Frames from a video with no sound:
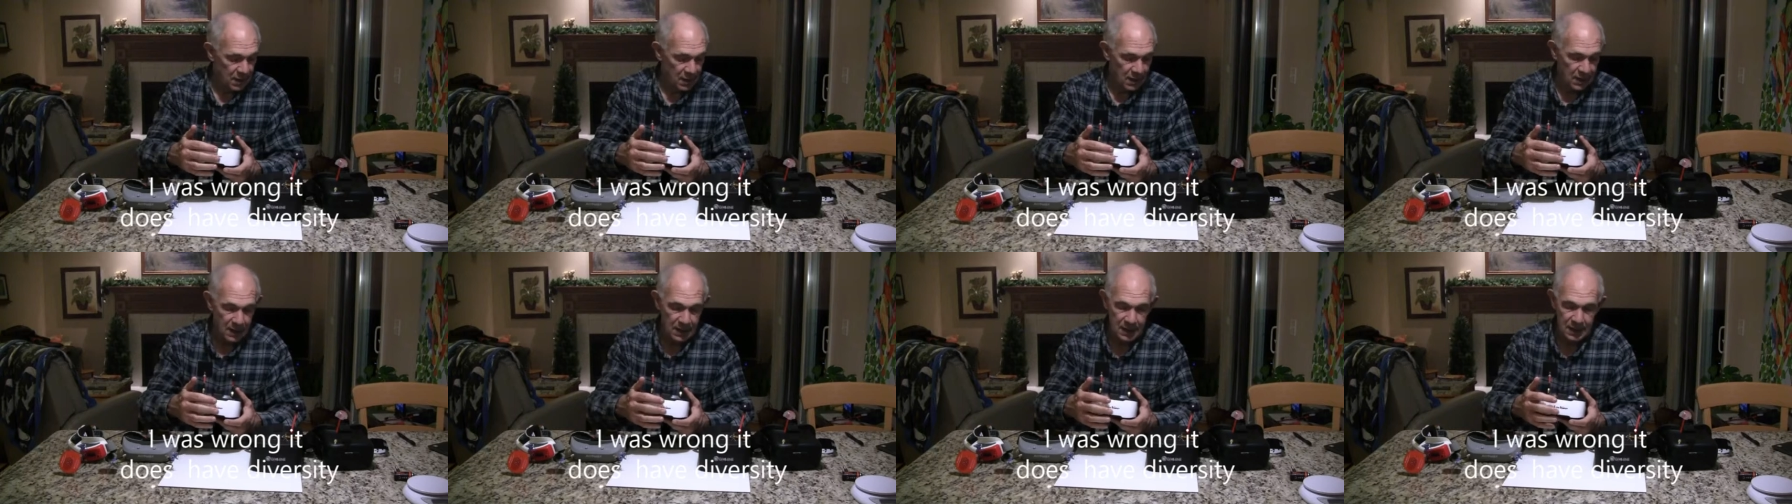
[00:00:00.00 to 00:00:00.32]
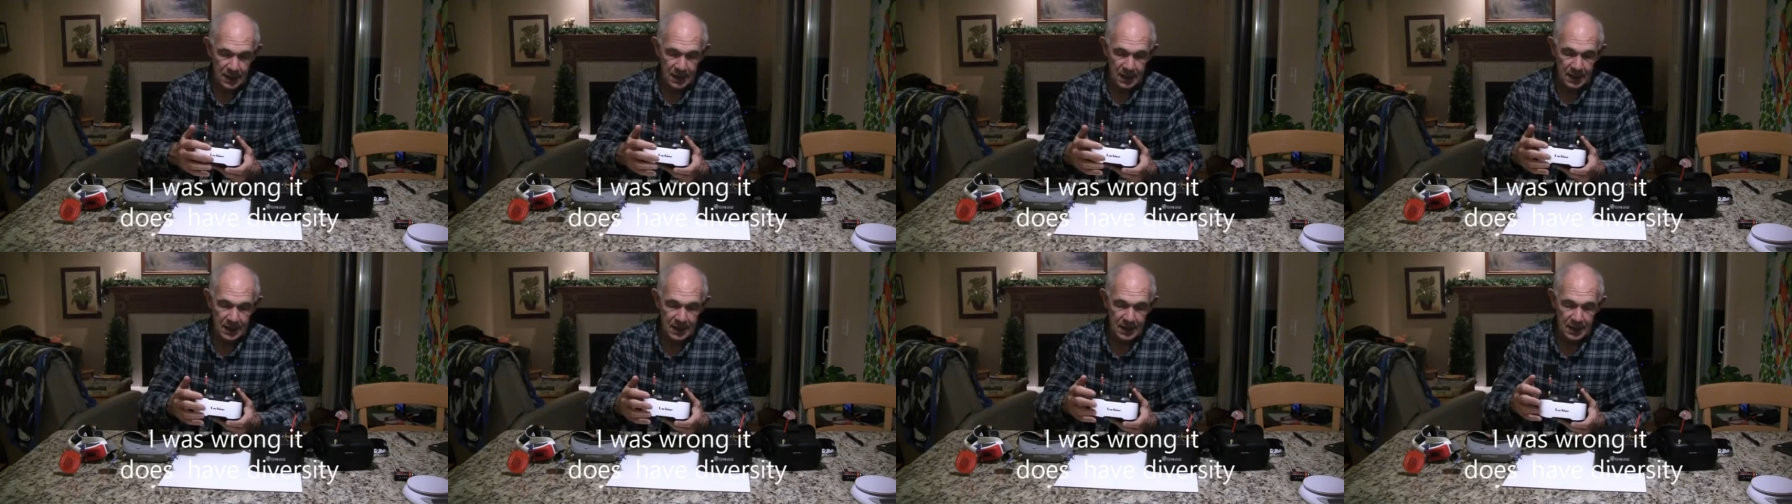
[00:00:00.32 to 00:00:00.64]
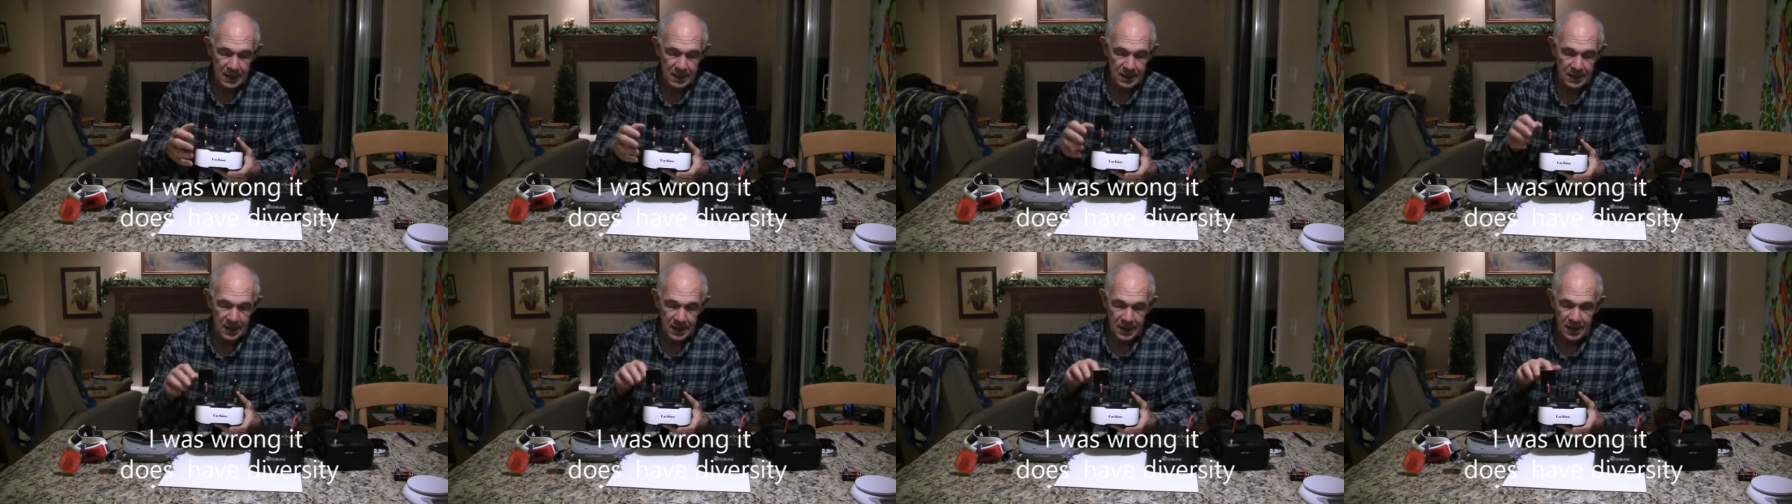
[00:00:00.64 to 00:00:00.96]

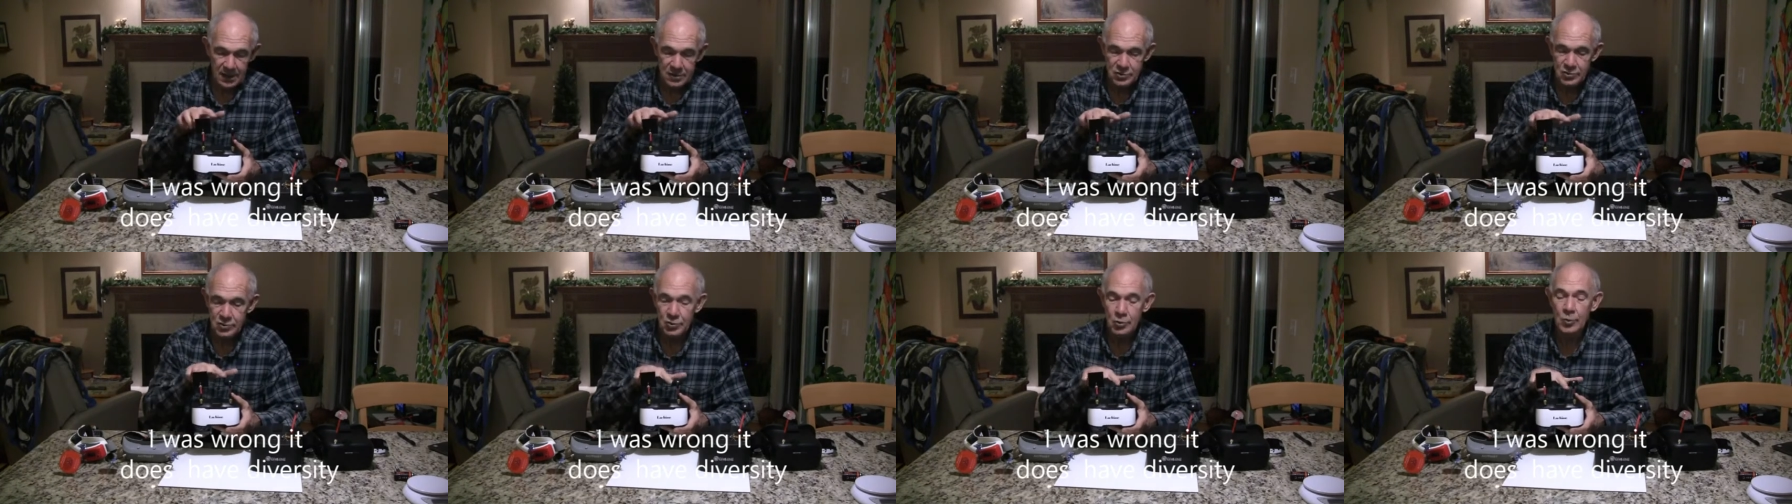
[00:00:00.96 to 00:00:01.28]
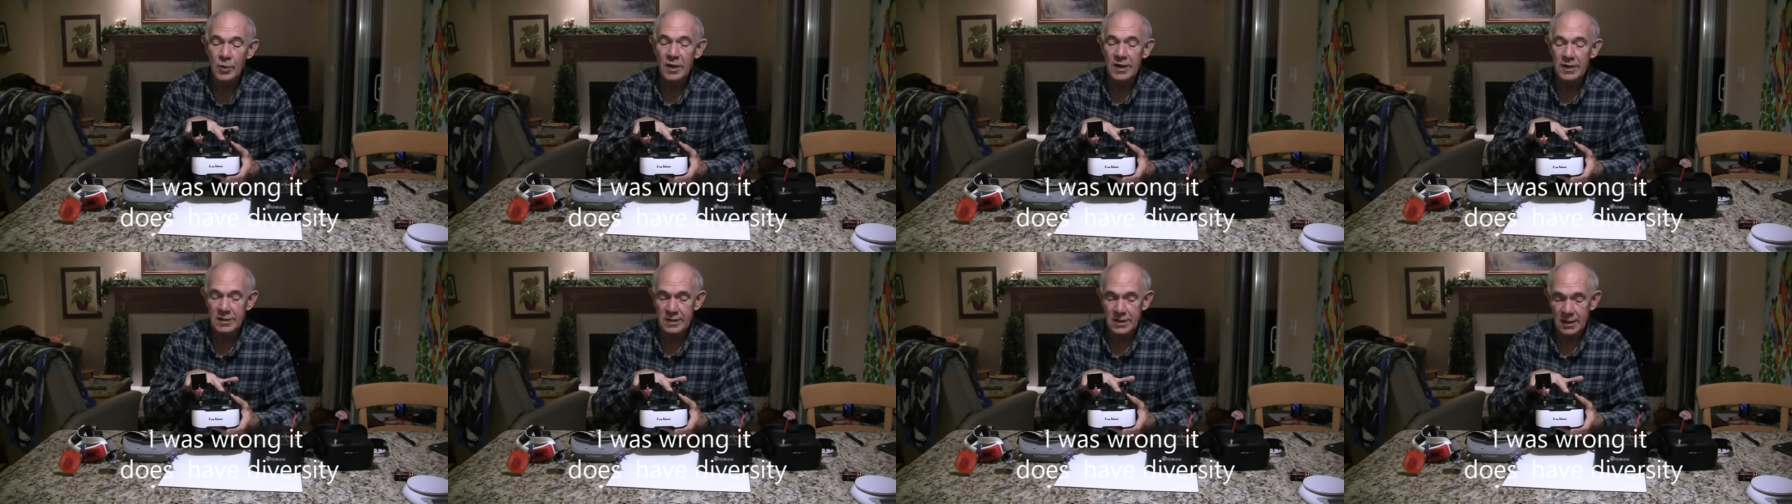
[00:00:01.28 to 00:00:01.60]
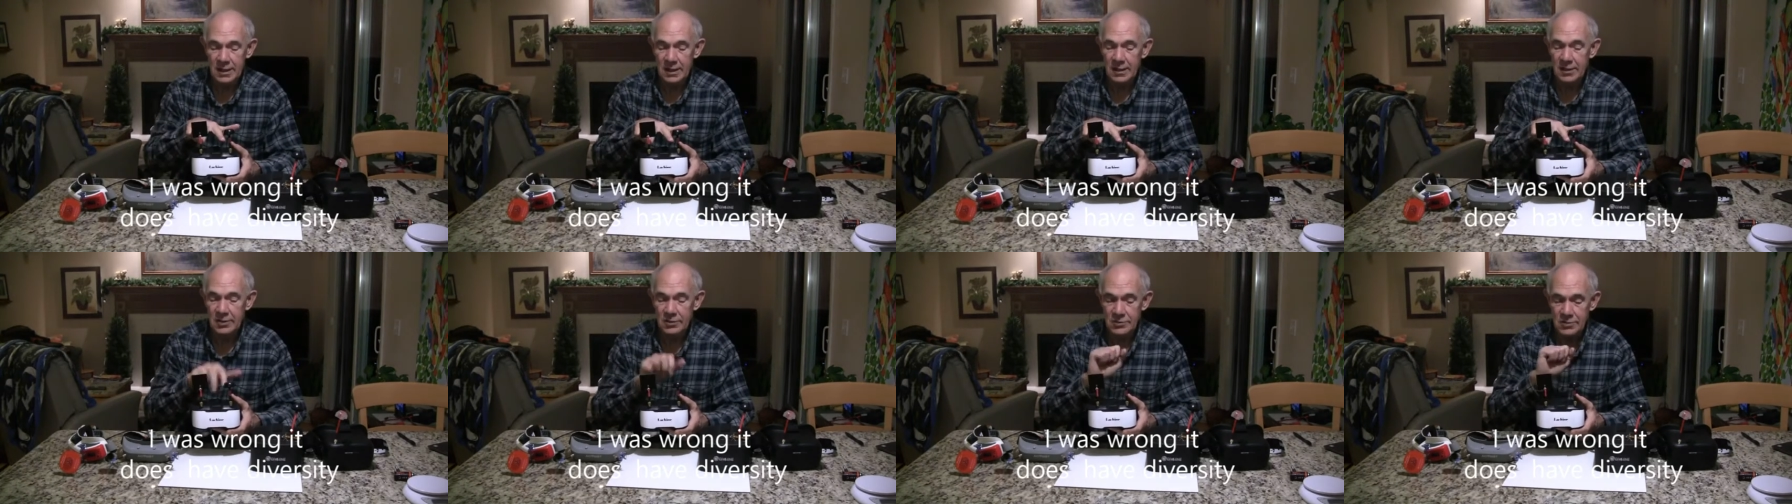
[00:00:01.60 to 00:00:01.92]
And it has 2
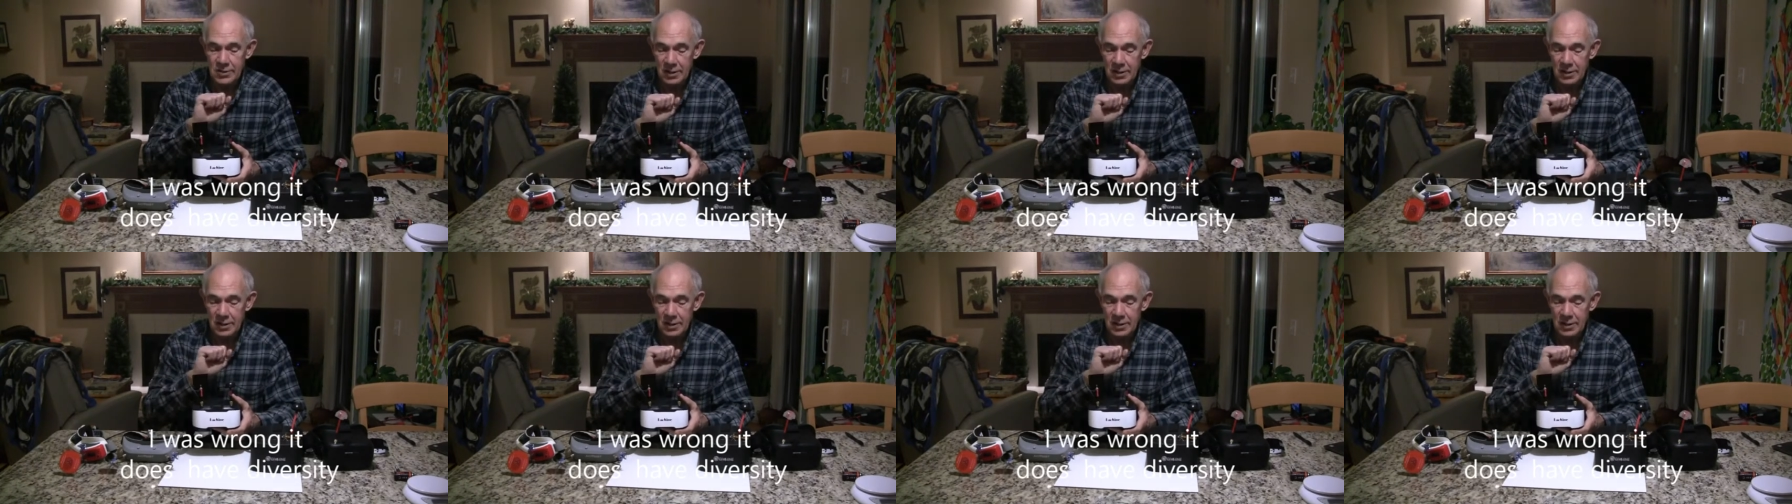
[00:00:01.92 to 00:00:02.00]
antennas.